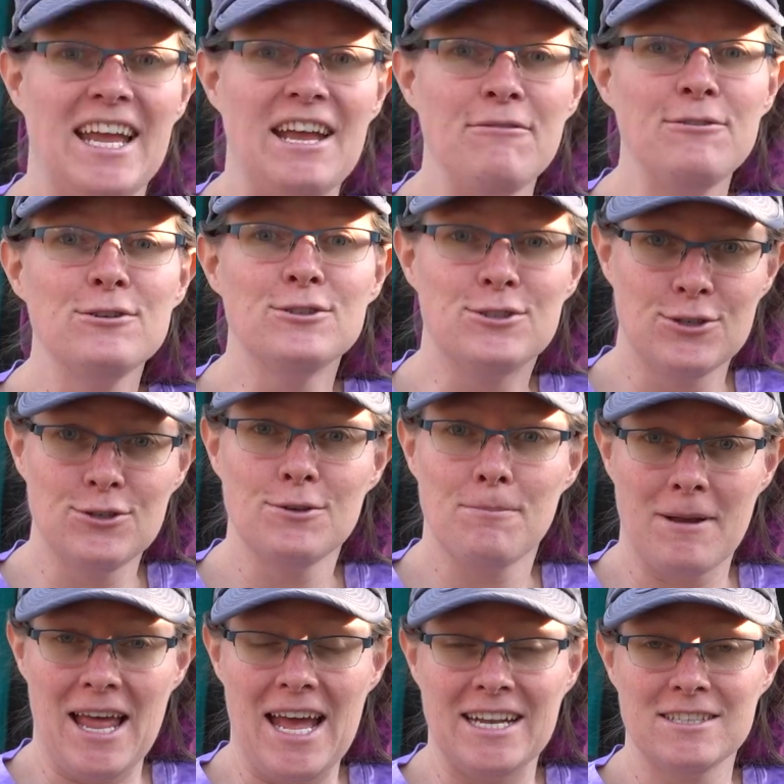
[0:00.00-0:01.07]
If you do
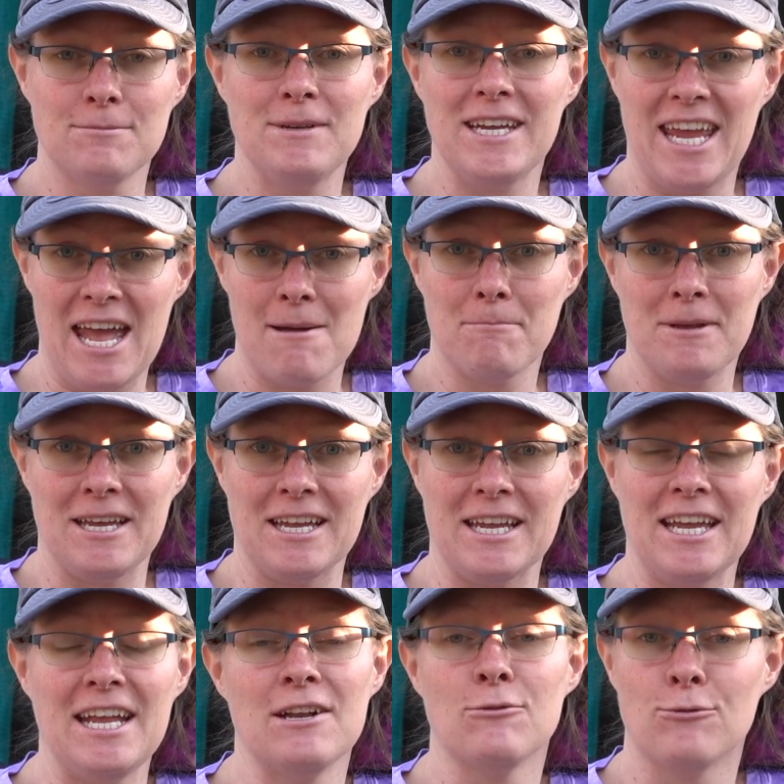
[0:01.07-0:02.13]
plan to be
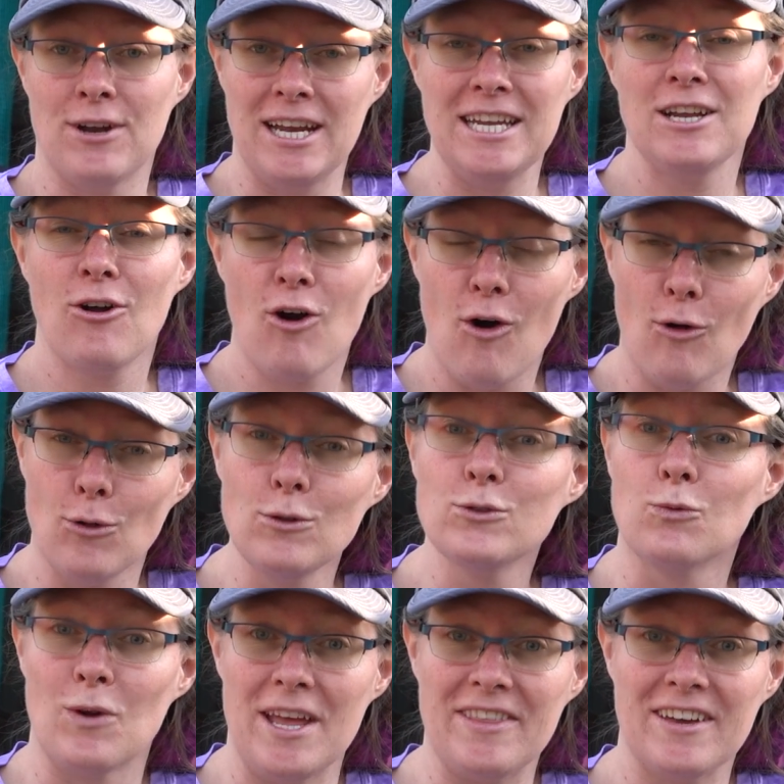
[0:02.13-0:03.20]
camping in really
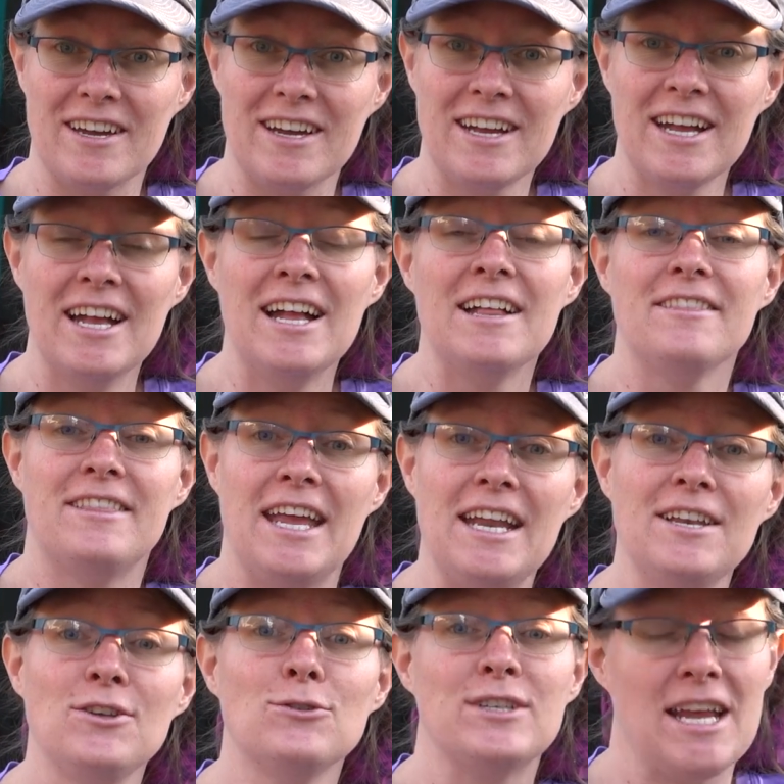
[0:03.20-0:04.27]
cold weather,
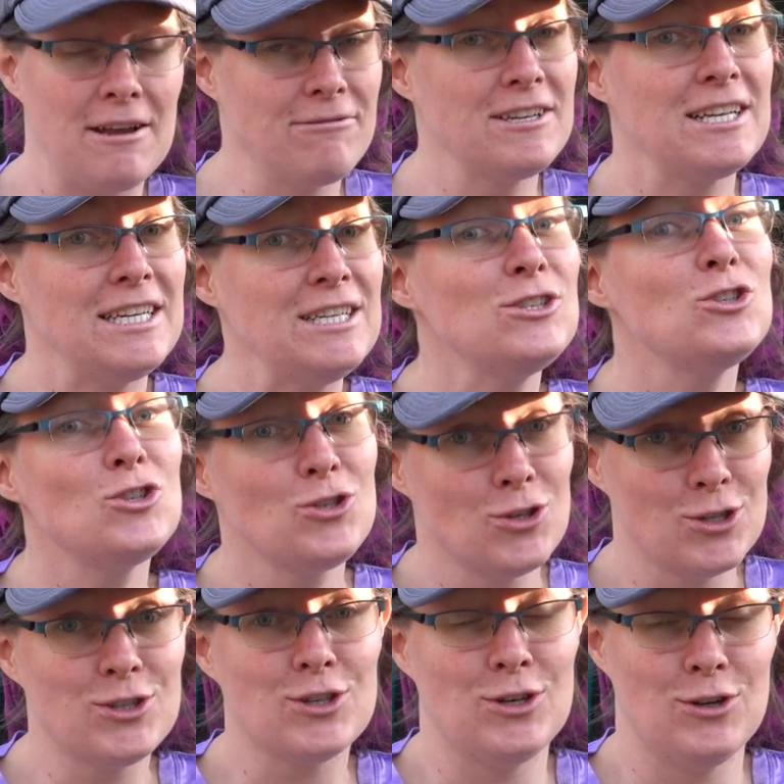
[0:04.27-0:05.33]
then you definitely
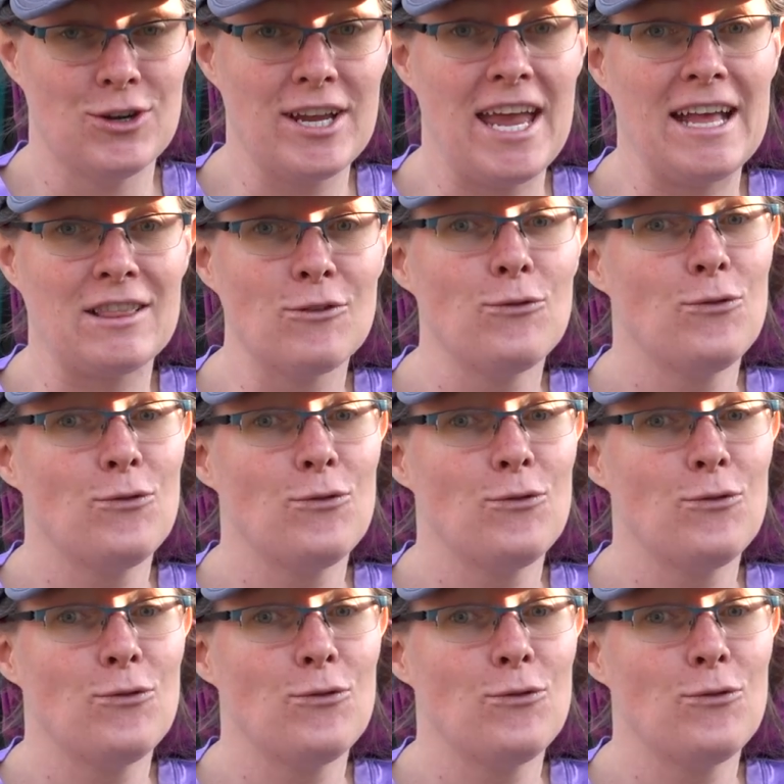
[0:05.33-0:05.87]
should look at the